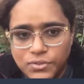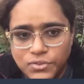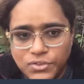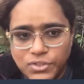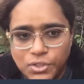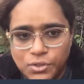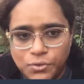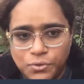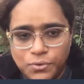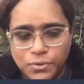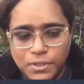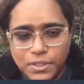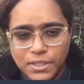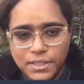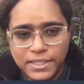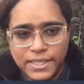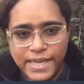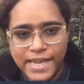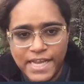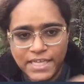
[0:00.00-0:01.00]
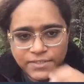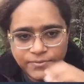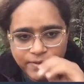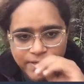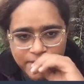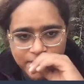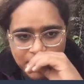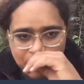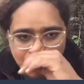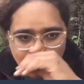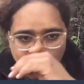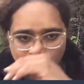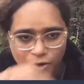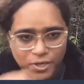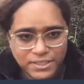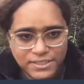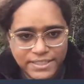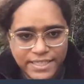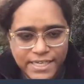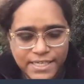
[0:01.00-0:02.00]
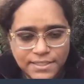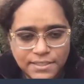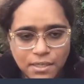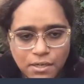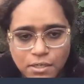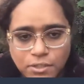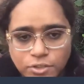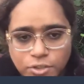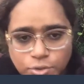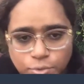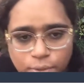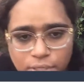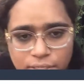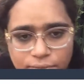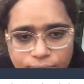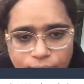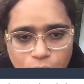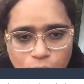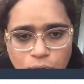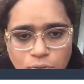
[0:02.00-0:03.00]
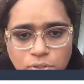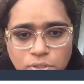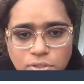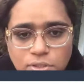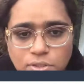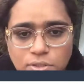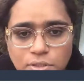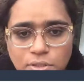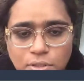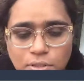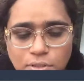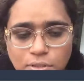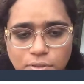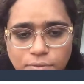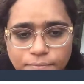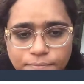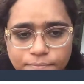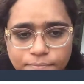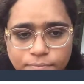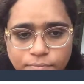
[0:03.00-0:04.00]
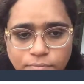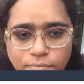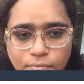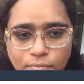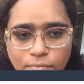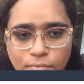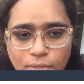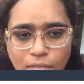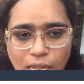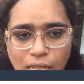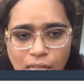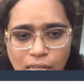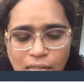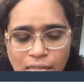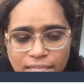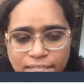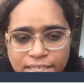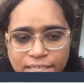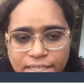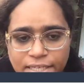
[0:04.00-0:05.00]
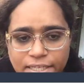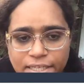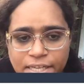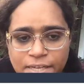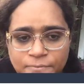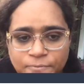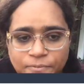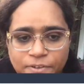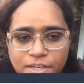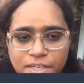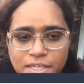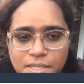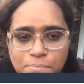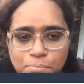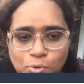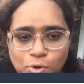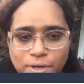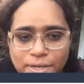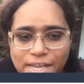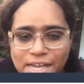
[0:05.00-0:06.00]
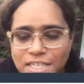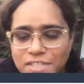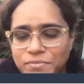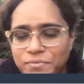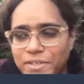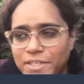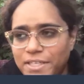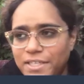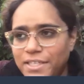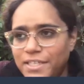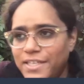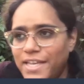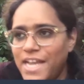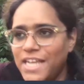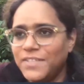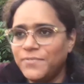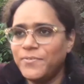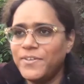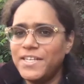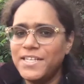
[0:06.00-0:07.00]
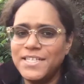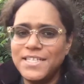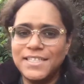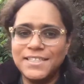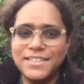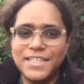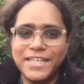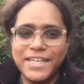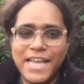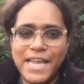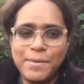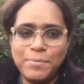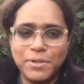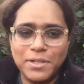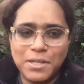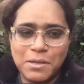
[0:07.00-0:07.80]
so the Xfinity port takes 120 volts. Uh, the Infinity port, Xfinity. Xfinity is a cable